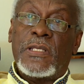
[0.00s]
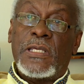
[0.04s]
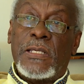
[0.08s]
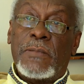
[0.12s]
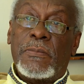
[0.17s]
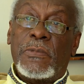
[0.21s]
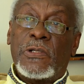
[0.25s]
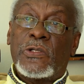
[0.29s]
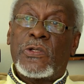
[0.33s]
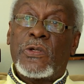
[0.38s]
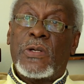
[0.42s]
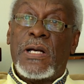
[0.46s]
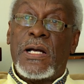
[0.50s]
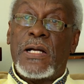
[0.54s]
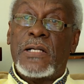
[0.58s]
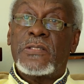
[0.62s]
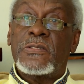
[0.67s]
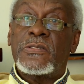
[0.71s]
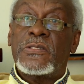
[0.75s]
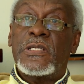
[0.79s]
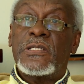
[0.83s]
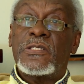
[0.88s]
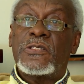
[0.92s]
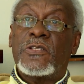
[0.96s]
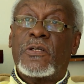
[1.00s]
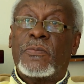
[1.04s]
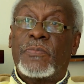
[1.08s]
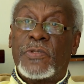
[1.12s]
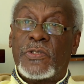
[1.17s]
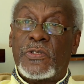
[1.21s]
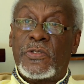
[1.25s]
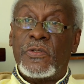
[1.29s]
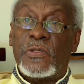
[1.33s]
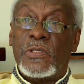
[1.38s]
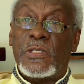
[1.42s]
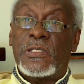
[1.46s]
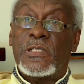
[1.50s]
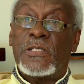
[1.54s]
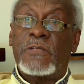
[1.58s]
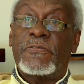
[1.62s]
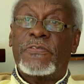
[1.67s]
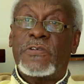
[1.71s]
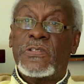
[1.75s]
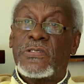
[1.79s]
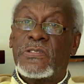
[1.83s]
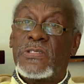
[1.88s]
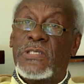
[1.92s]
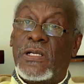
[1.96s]
able to access opportunity
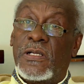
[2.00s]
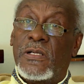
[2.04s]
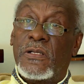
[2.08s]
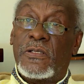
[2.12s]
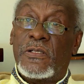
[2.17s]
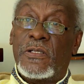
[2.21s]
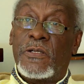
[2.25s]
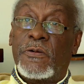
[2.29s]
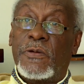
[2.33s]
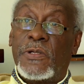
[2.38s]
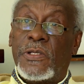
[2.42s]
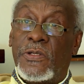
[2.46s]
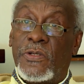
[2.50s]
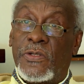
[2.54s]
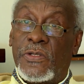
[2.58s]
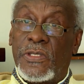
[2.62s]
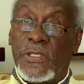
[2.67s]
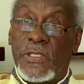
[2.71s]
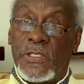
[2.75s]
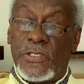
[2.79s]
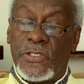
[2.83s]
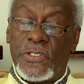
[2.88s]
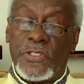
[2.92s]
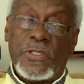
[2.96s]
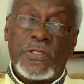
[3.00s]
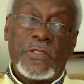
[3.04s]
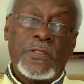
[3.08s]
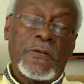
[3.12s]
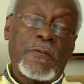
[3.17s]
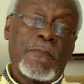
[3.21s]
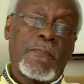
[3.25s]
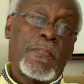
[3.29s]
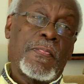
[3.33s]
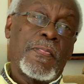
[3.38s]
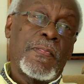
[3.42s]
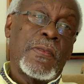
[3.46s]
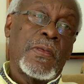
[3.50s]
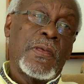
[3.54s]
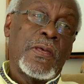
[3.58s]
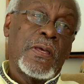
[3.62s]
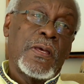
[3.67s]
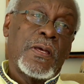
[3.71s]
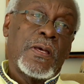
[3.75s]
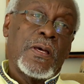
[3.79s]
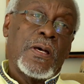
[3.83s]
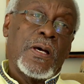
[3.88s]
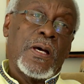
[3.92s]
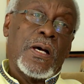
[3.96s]
for secondary education.
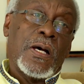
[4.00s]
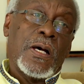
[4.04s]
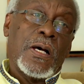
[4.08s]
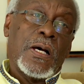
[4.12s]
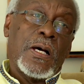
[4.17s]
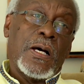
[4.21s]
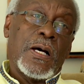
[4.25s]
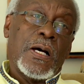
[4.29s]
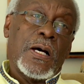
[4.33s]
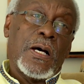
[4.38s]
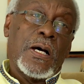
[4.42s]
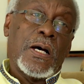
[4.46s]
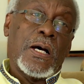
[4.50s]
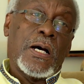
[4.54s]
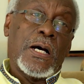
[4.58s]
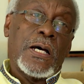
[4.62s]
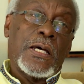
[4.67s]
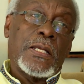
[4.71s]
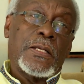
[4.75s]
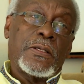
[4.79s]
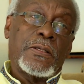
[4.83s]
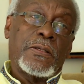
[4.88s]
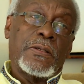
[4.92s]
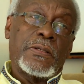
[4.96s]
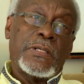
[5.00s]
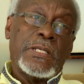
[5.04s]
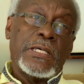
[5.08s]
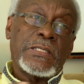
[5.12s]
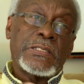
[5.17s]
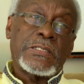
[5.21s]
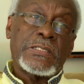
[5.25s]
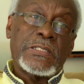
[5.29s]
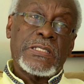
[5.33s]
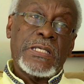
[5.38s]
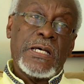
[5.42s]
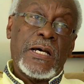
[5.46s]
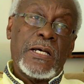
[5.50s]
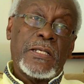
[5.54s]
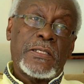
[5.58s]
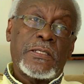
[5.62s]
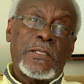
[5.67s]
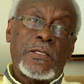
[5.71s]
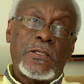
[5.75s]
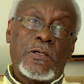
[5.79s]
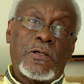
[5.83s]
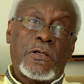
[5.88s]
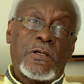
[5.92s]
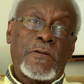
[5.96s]
And they
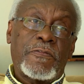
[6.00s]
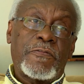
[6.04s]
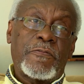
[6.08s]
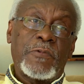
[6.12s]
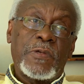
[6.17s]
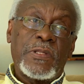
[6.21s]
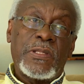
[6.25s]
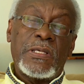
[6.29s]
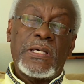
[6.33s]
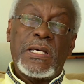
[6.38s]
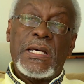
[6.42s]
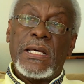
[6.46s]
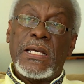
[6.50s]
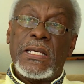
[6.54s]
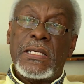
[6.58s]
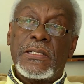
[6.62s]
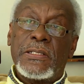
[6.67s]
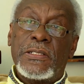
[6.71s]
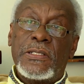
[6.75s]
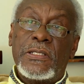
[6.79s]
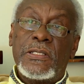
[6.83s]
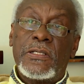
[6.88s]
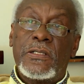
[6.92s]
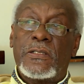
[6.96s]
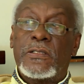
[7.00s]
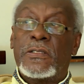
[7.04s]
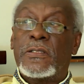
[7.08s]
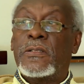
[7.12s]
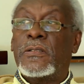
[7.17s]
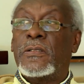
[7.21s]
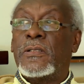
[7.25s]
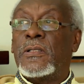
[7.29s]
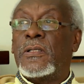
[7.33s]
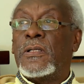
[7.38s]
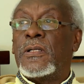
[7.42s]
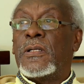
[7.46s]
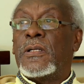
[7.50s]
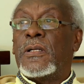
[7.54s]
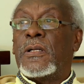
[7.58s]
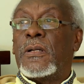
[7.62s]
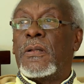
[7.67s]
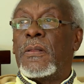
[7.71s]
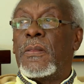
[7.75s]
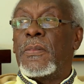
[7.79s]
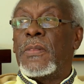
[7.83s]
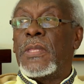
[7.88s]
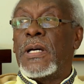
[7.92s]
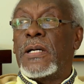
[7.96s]
started off with the idea
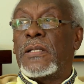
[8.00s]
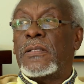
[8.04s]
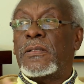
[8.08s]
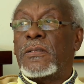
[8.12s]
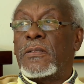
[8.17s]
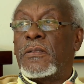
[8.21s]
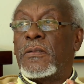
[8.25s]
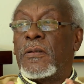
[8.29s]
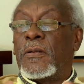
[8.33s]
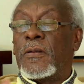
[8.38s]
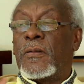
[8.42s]
that